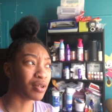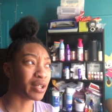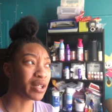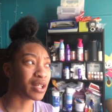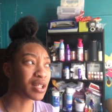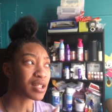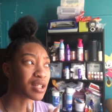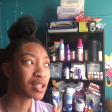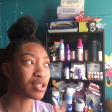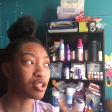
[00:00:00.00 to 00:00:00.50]
and
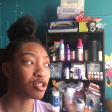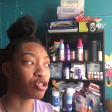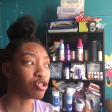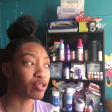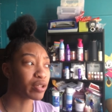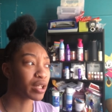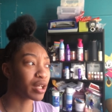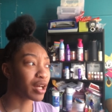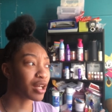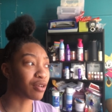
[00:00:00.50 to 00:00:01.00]
get something to
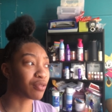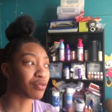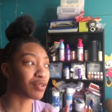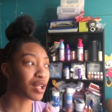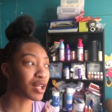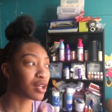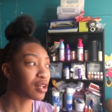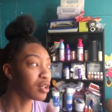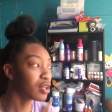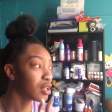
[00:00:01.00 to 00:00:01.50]
drink. I don't feel
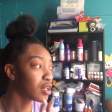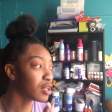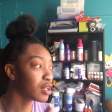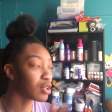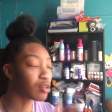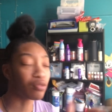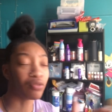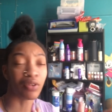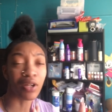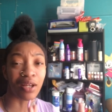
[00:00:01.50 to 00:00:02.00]
like cooking, I
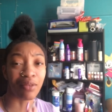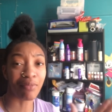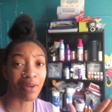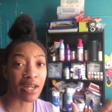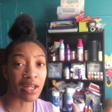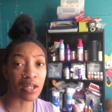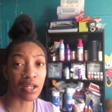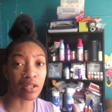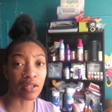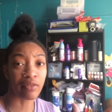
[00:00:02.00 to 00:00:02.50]
don't feel like
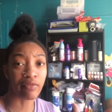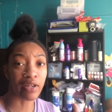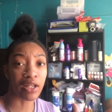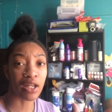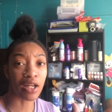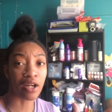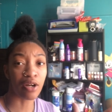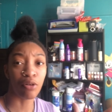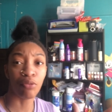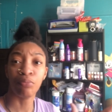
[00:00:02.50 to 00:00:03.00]
making nothing right
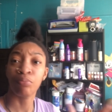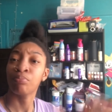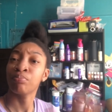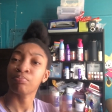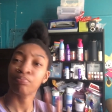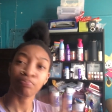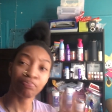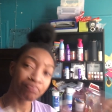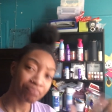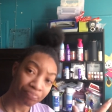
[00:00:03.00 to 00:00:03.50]
now.
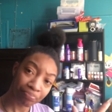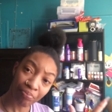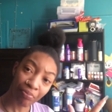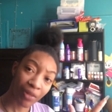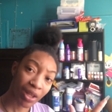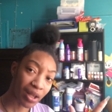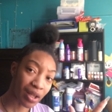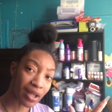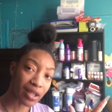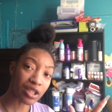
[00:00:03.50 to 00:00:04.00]

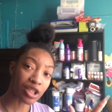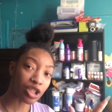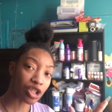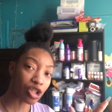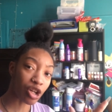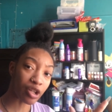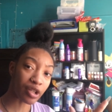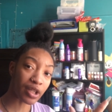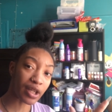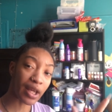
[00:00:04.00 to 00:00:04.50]
Let's just
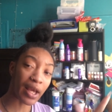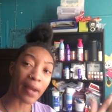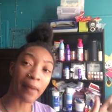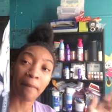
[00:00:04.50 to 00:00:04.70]
start the day.